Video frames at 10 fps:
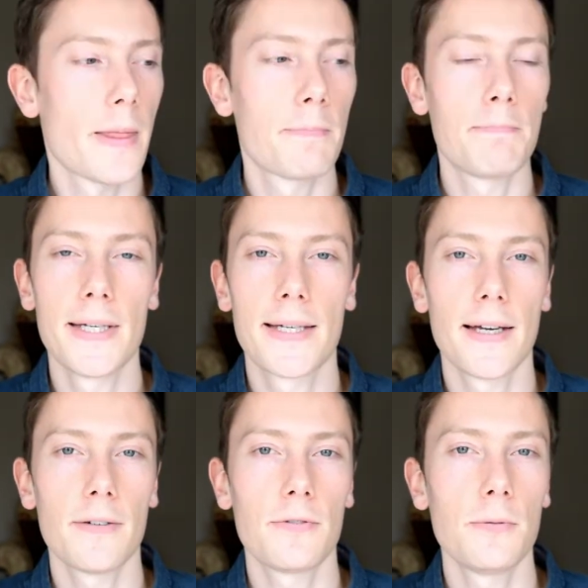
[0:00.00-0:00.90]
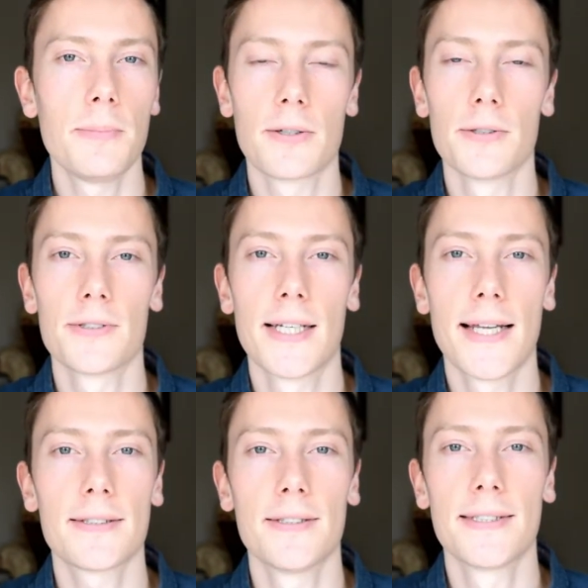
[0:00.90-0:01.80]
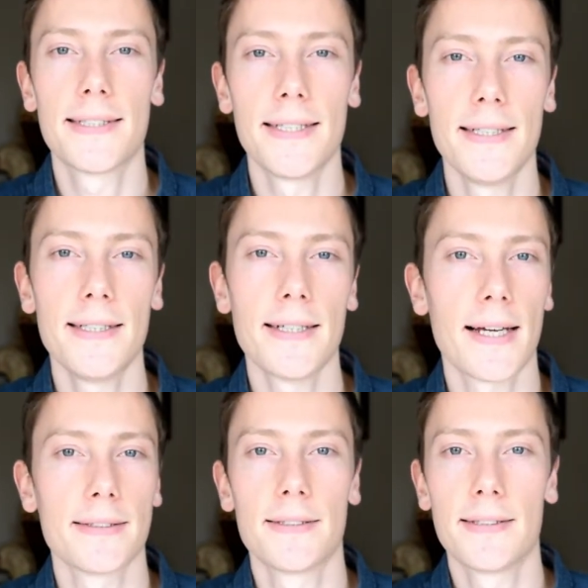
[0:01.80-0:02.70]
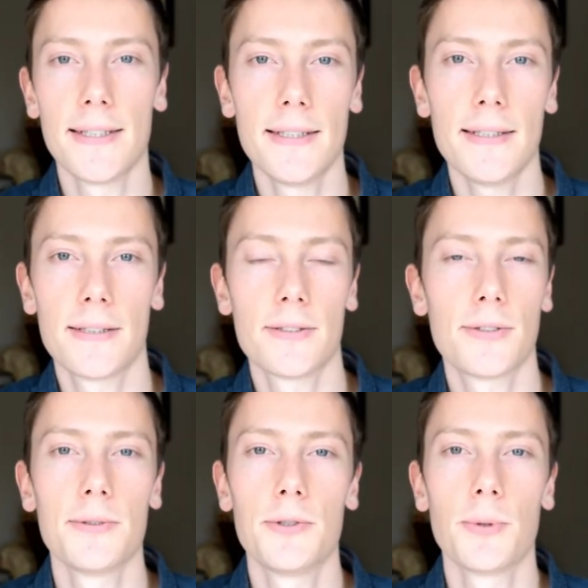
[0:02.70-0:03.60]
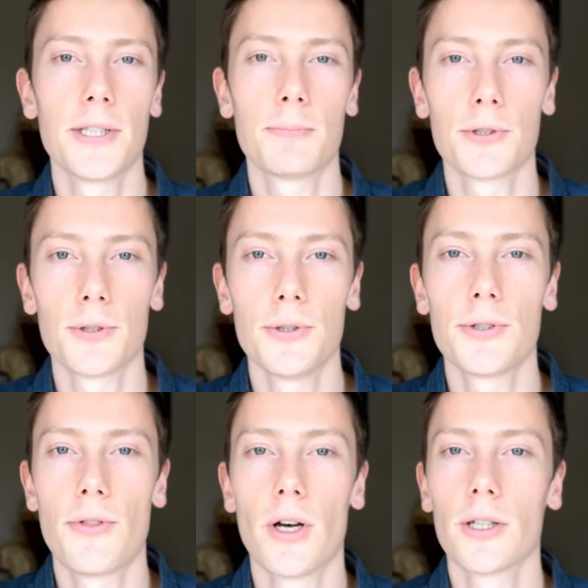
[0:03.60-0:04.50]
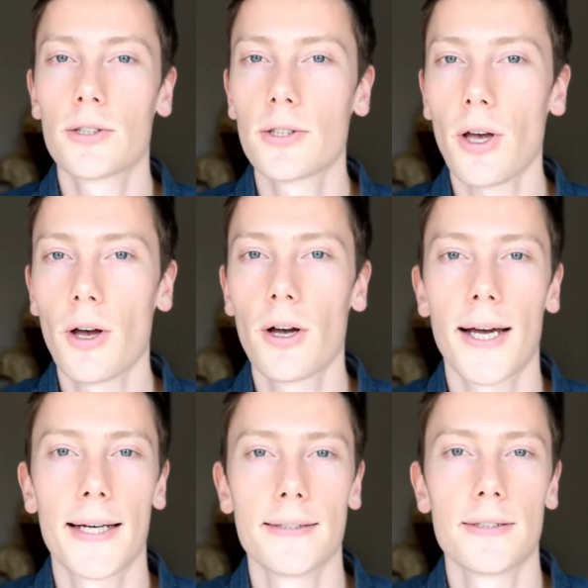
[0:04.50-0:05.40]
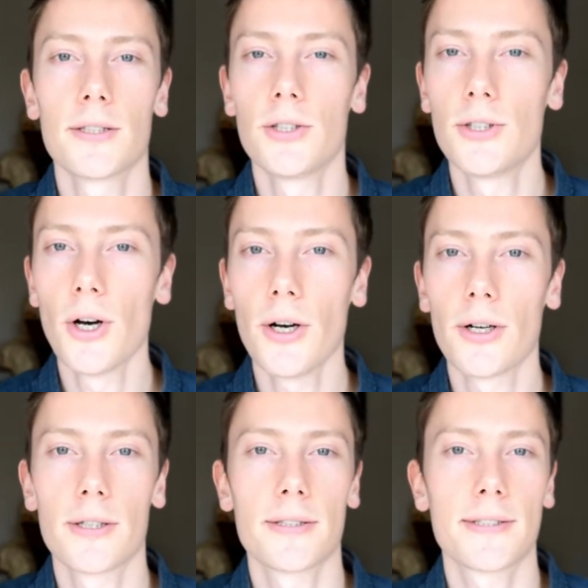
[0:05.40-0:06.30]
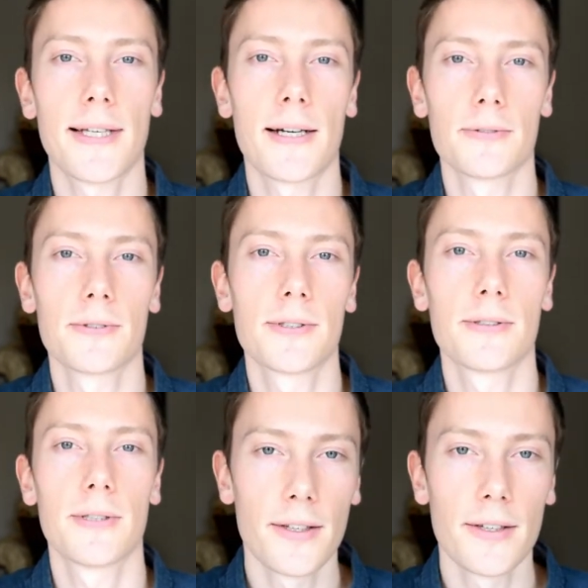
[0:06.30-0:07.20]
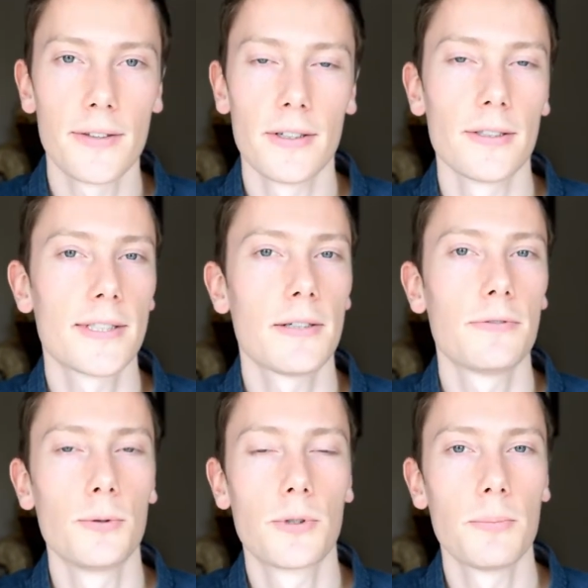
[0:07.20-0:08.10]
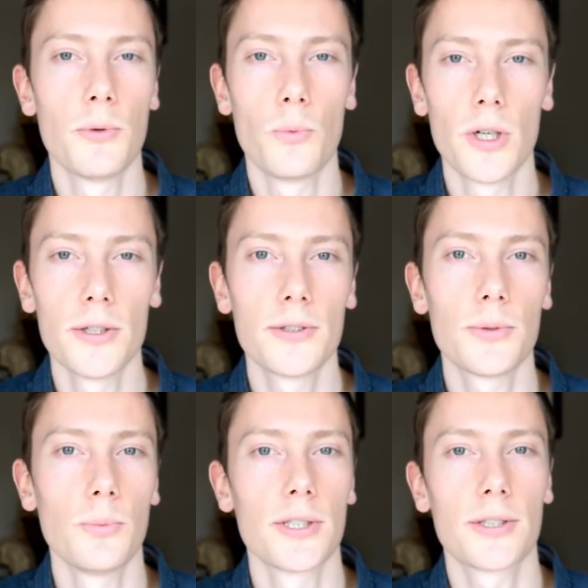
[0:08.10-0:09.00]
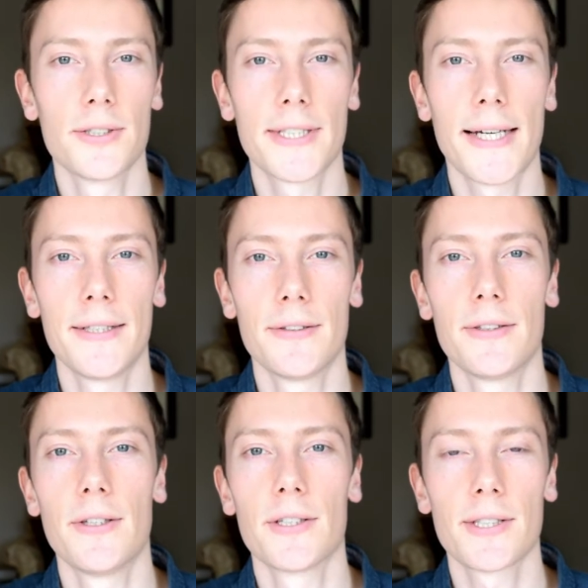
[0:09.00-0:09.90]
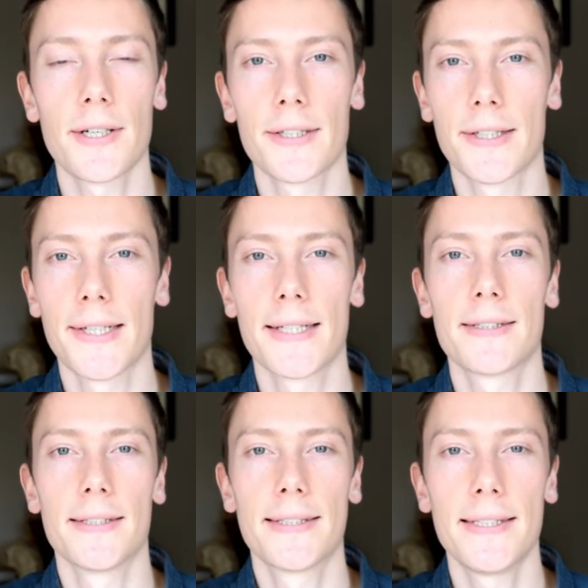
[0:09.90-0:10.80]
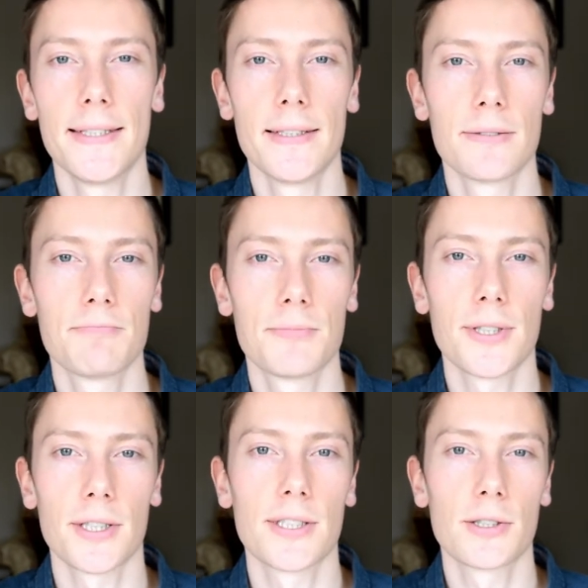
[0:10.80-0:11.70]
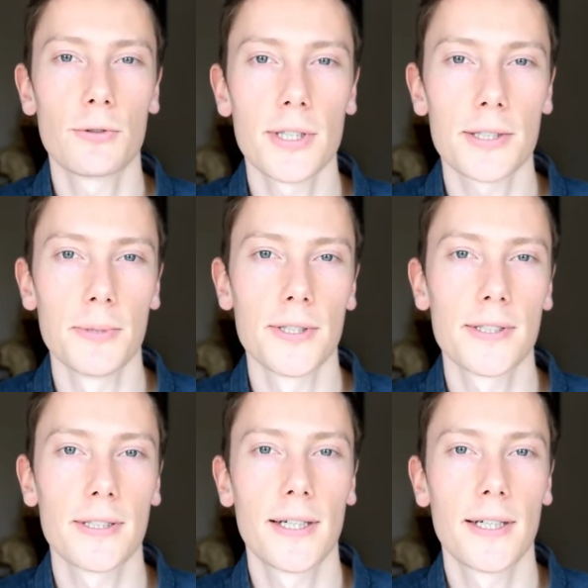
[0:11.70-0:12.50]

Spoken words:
Be careful because the letters T and D don't always produce the T and D sounds. There are several common words which contain the silent letter T, such as Christmas,